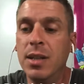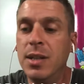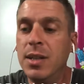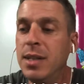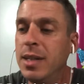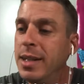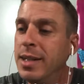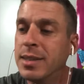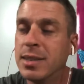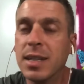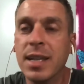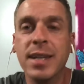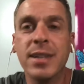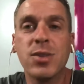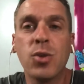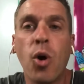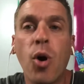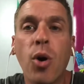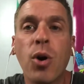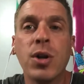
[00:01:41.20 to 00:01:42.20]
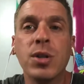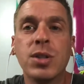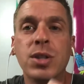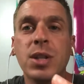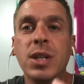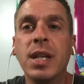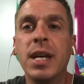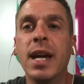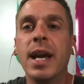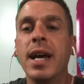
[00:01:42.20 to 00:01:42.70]
it's hard to
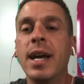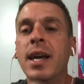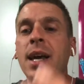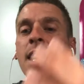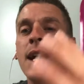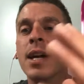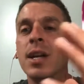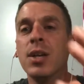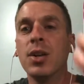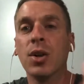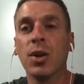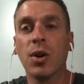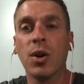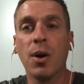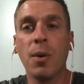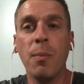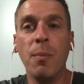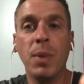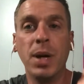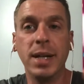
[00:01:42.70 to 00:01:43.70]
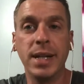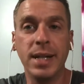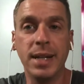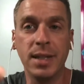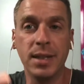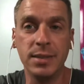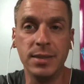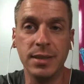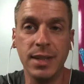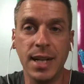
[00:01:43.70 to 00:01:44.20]
get your money
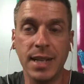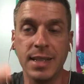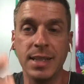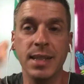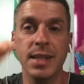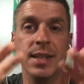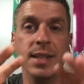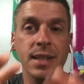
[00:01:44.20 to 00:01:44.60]
collected